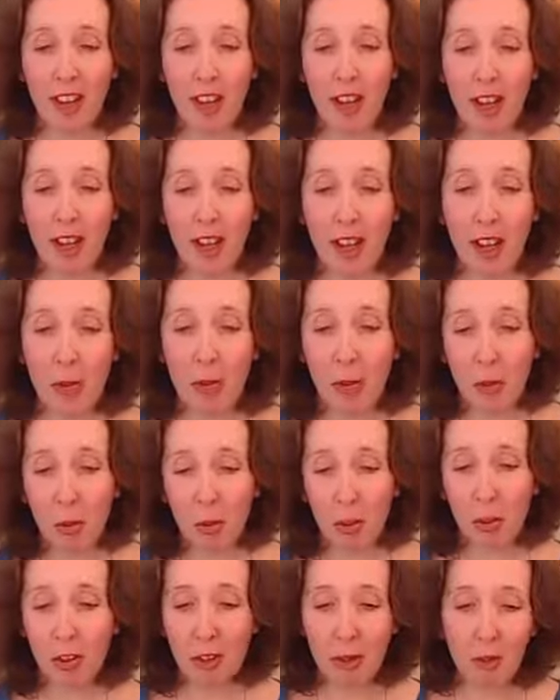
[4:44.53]
And I
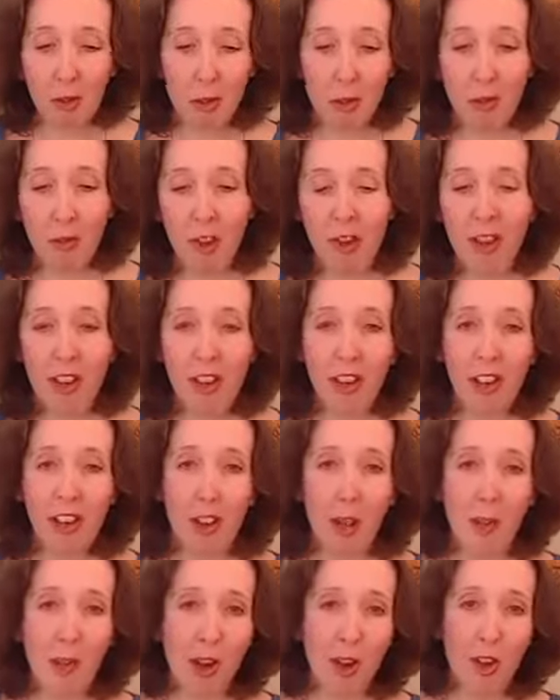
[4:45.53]
posted something recently
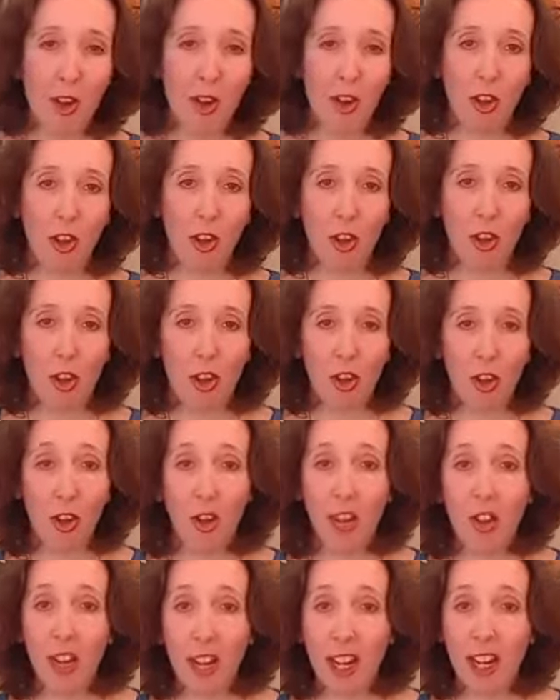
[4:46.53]
about
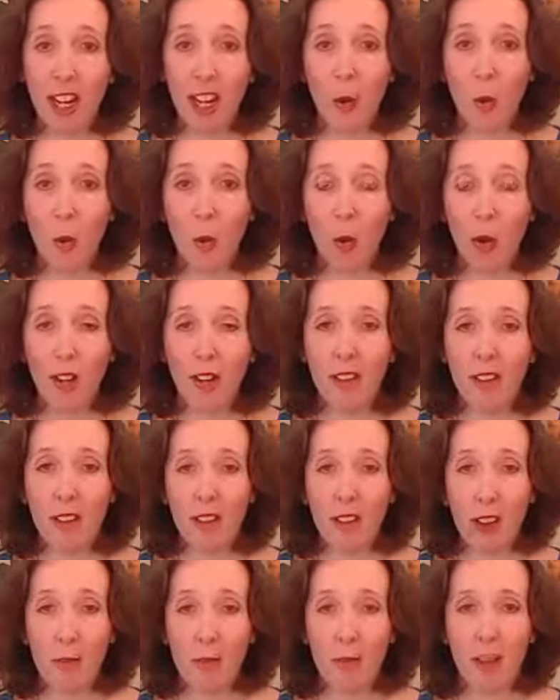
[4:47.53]
just taking one
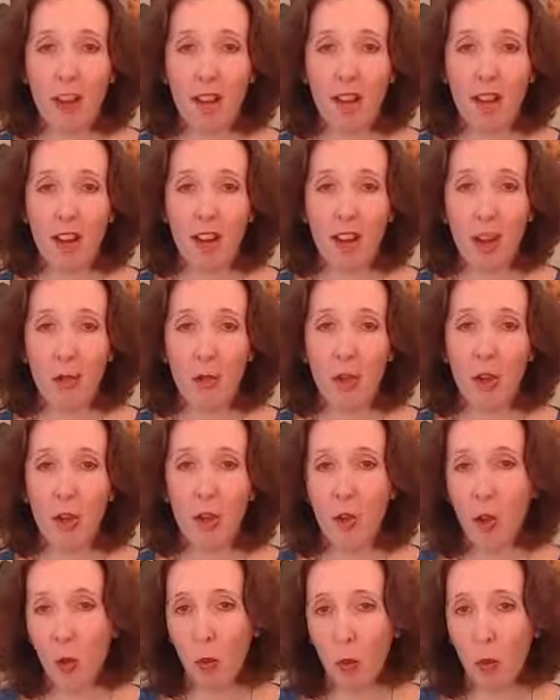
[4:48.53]
step at a time,
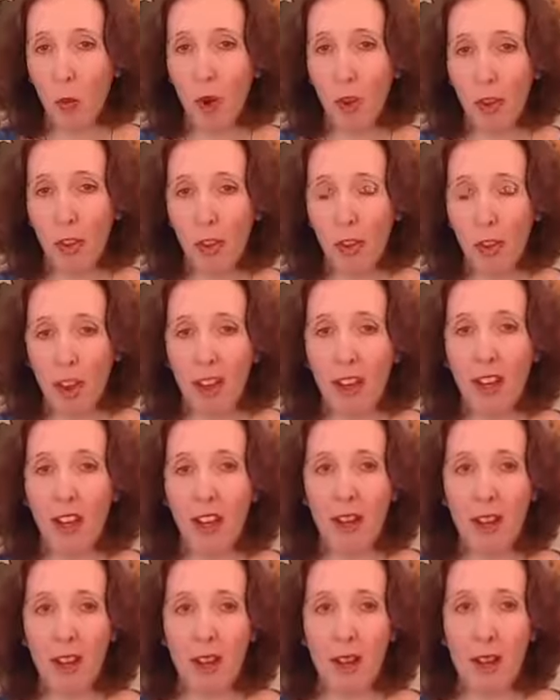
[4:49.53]
doing one thing at a
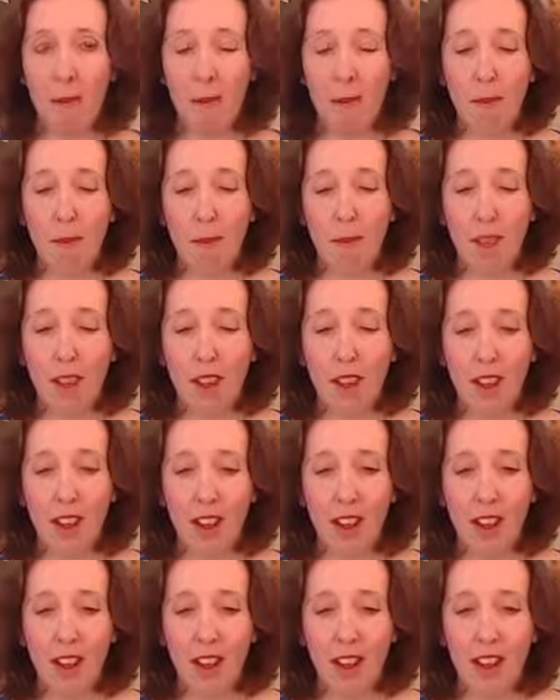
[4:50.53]
time.
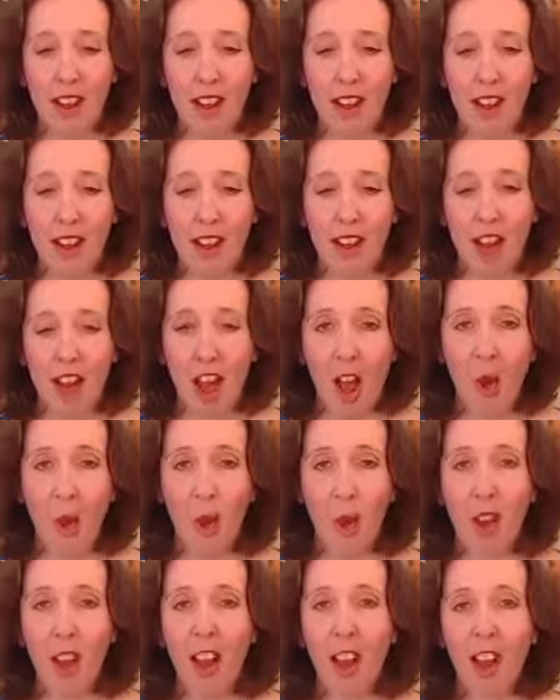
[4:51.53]
And
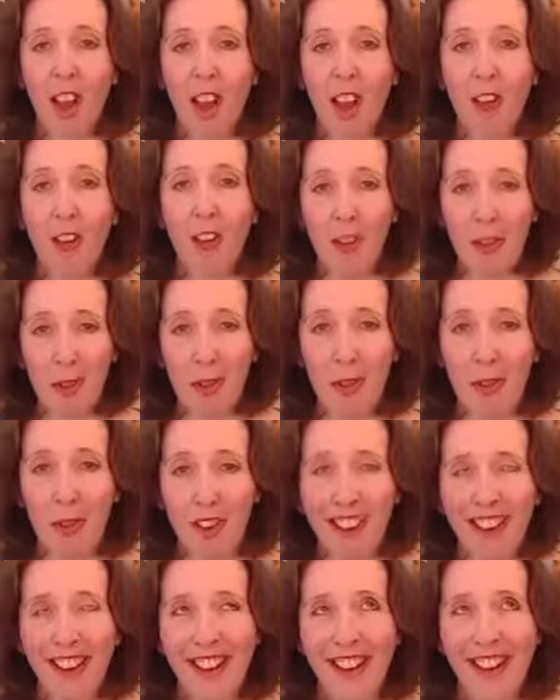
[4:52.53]
while I agree with it,